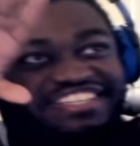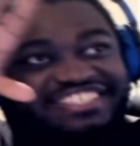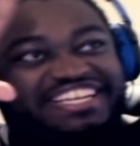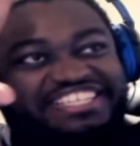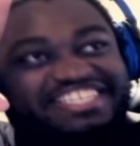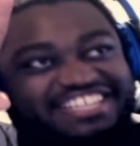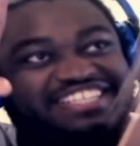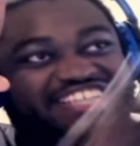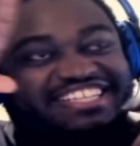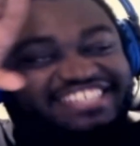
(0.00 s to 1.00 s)
ting ting ting
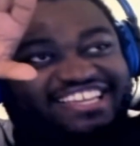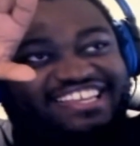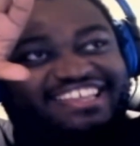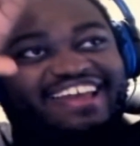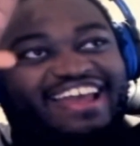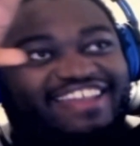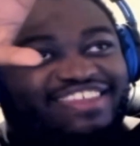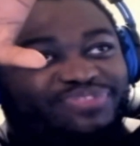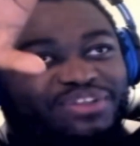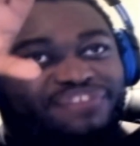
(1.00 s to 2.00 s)
ting ting, and
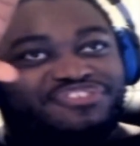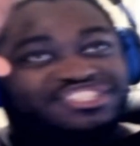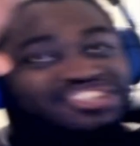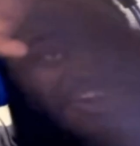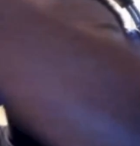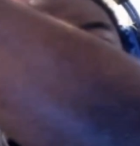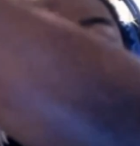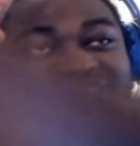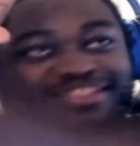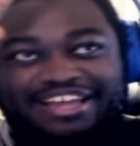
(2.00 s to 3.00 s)
then Fasa,
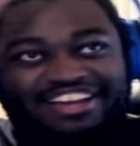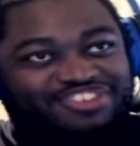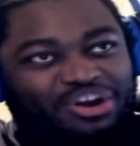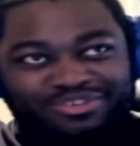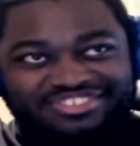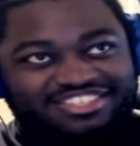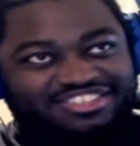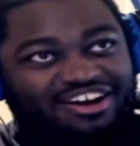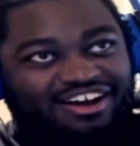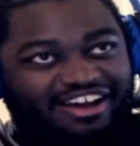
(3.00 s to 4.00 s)
thy nose is
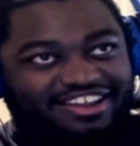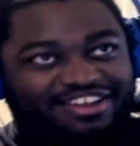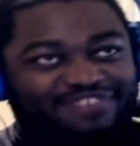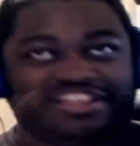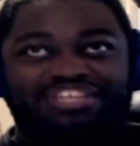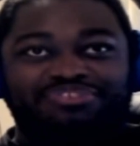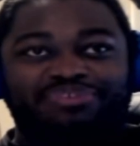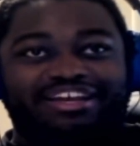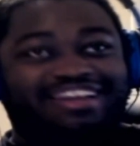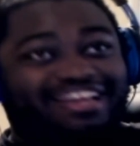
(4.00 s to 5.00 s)
gone,
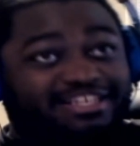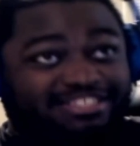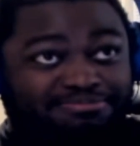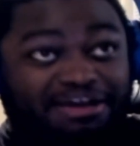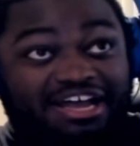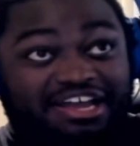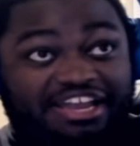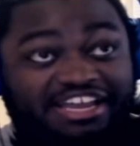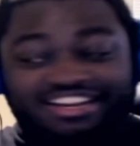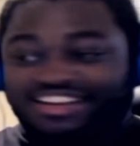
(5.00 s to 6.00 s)
victory is mine.